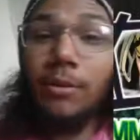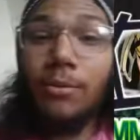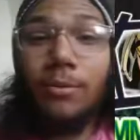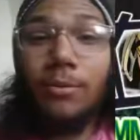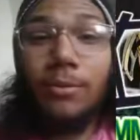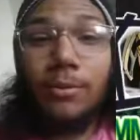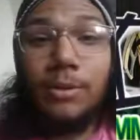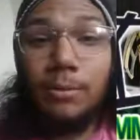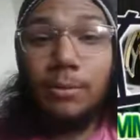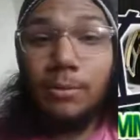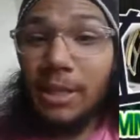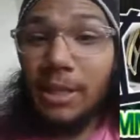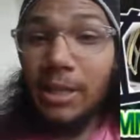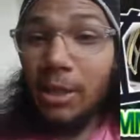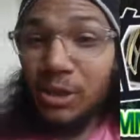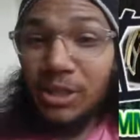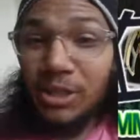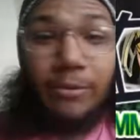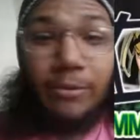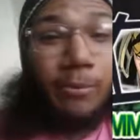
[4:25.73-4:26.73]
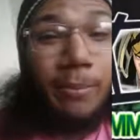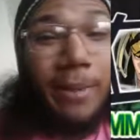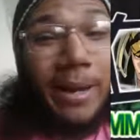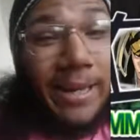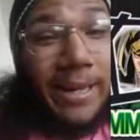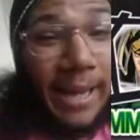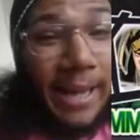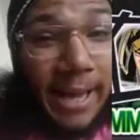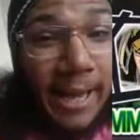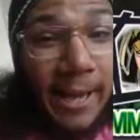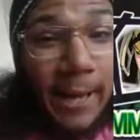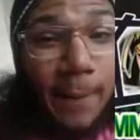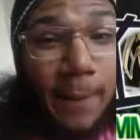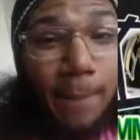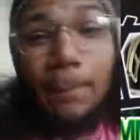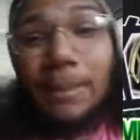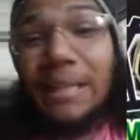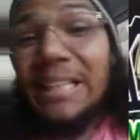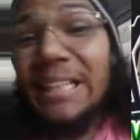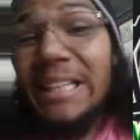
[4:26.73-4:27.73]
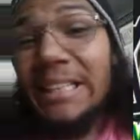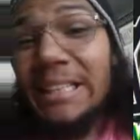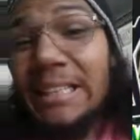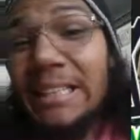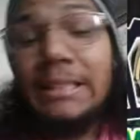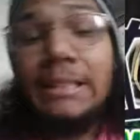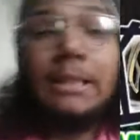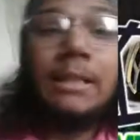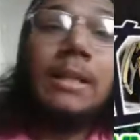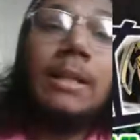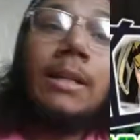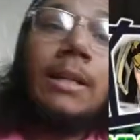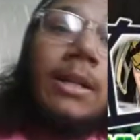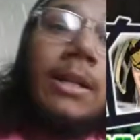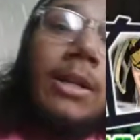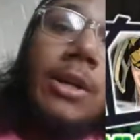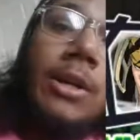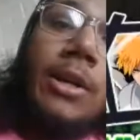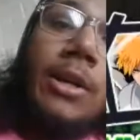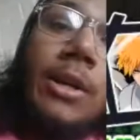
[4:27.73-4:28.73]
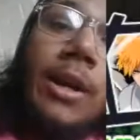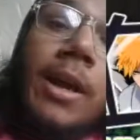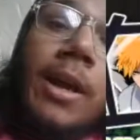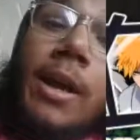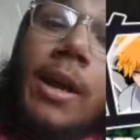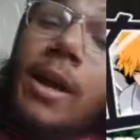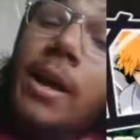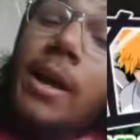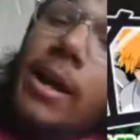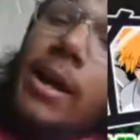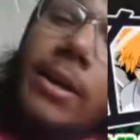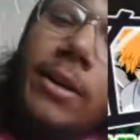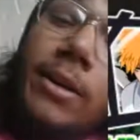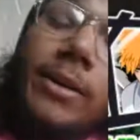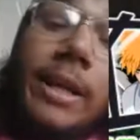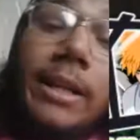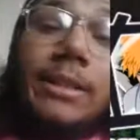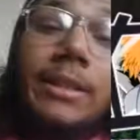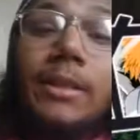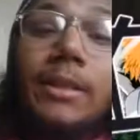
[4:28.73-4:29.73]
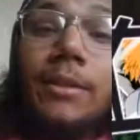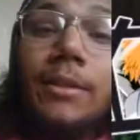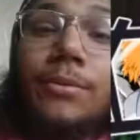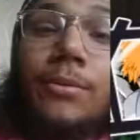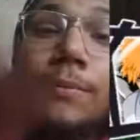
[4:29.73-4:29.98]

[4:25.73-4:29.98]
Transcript: some DLC for my game, please, and all that stuff.